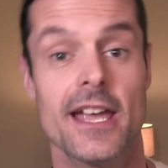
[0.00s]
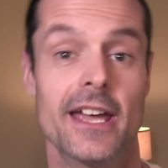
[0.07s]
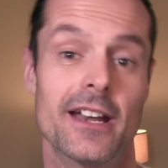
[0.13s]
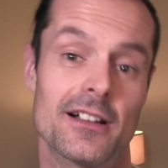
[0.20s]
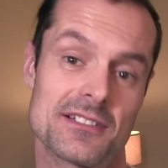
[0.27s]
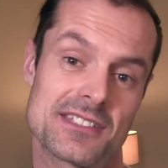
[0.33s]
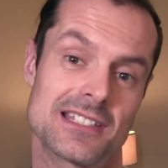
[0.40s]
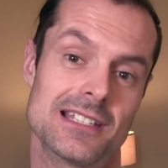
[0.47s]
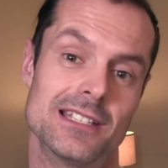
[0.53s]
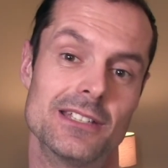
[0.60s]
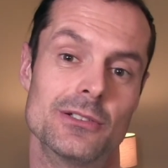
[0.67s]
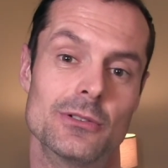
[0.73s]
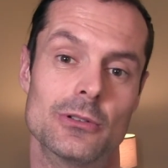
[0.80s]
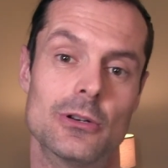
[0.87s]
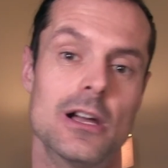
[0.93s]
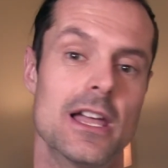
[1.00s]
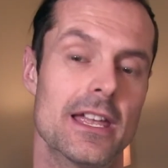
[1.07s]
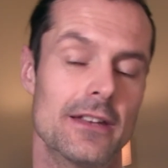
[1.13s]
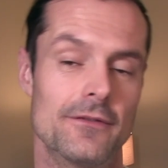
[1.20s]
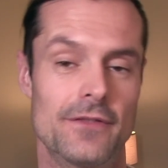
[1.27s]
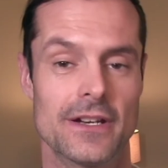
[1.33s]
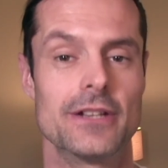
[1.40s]
And I'll see you
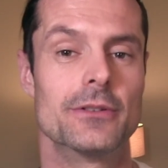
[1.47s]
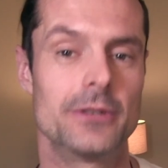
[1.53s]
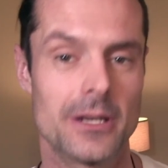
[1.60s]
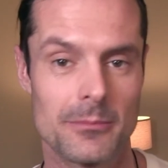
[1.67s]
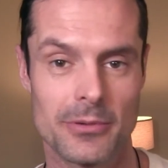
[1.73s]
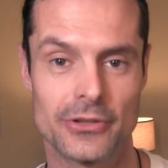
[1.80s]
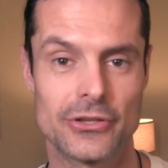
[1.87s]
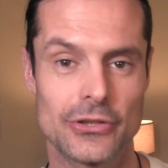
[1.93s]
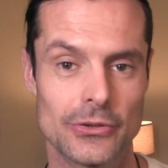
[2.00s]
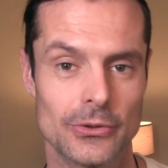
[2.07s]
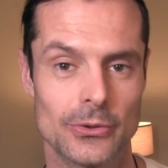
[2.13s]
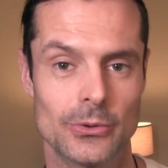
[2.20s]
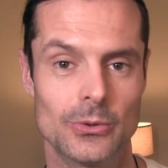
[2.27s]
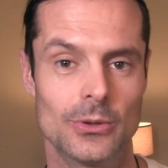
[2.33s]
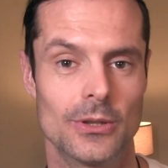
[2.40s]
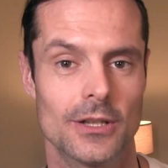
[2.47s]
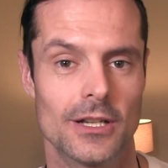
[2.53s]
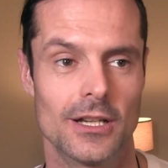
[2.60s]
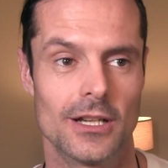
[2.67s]
in video number 2,